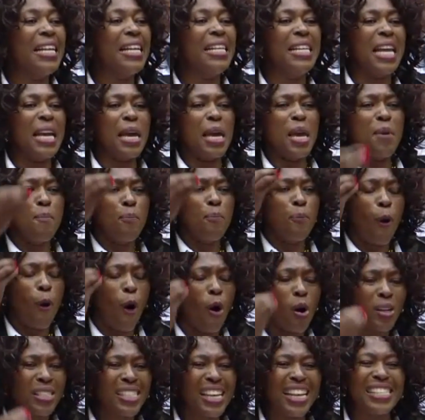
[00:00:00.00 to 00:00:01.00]
the
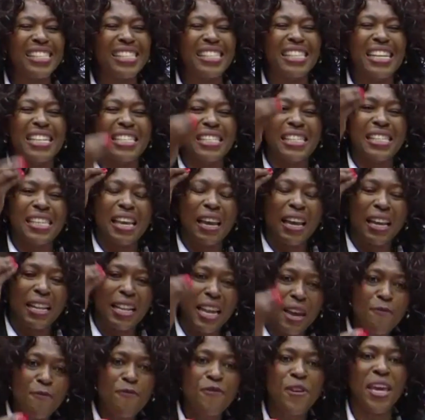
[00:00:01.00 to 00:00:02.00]
importance, the
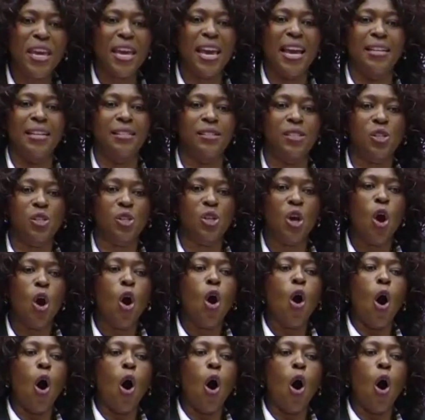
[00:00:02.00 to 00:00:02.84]
significance